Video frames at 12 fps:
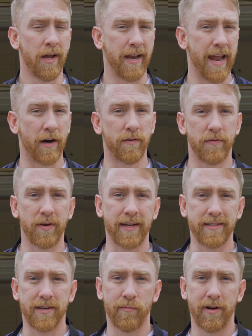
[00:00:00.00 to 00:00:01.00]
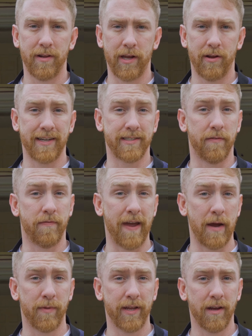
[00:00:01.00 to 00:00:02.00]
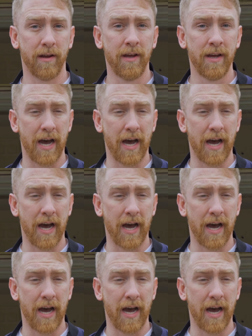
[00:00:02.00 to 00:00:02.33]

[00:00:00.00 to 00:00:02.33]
Now, if you get someone in there that's a family,